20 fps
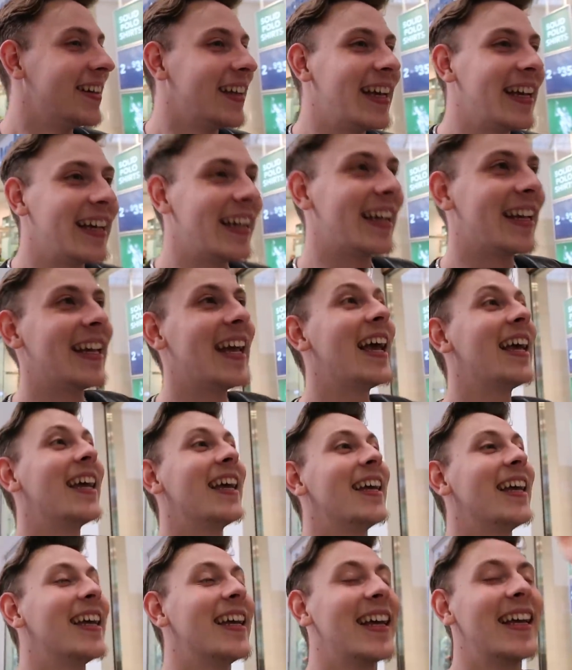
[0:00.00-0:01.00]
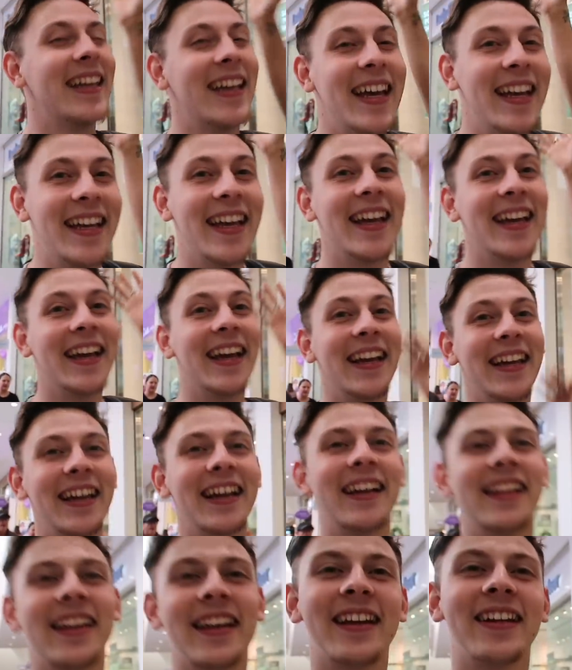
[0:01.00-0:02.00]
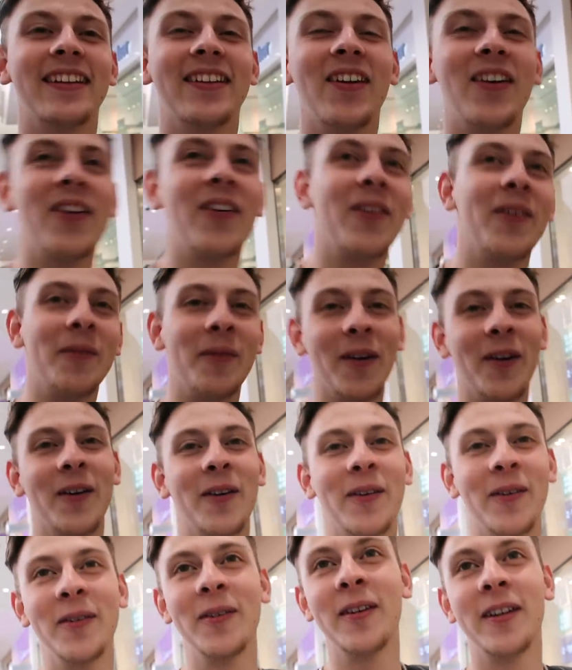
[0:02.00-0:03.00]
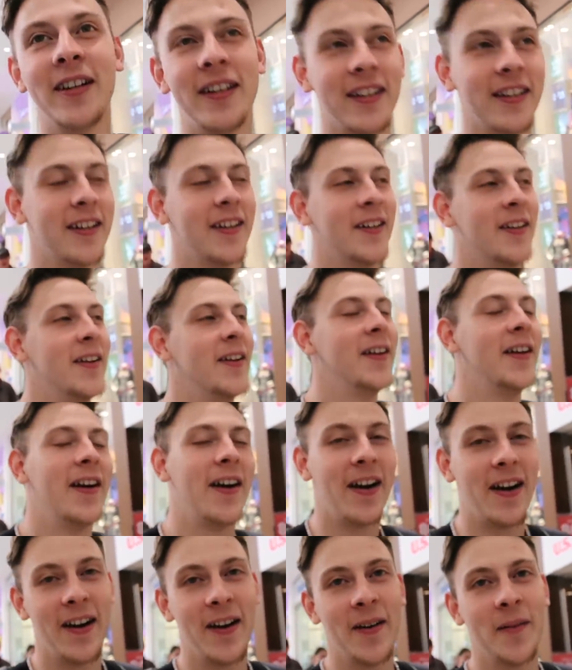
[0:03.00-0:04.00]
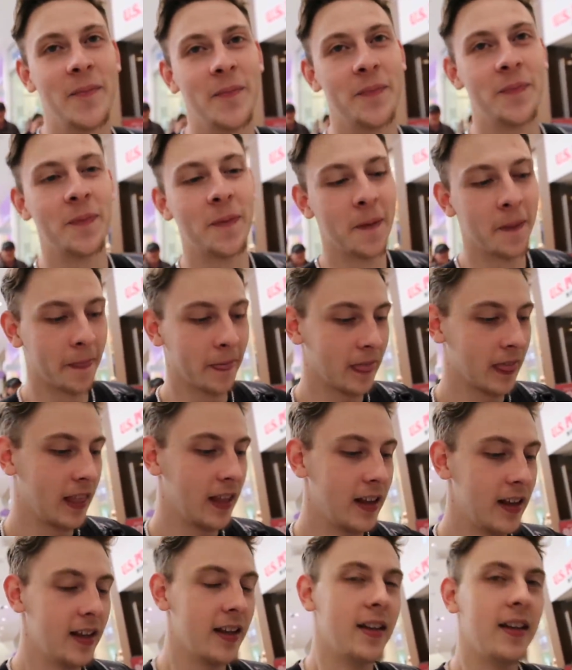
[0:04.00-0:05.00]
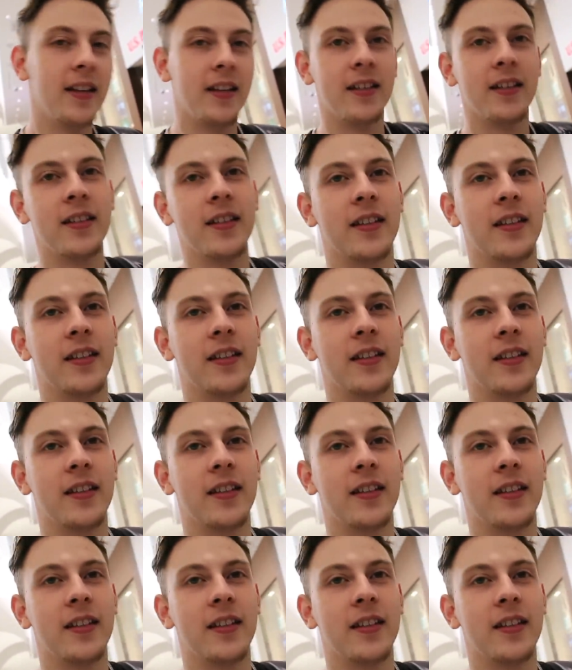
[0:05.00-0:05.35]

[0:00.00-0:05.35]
Like yeah yeah yeah yeah yeah yeah yeah. yeah. Like no, bro. Um, oh my um, god, we're YouTube.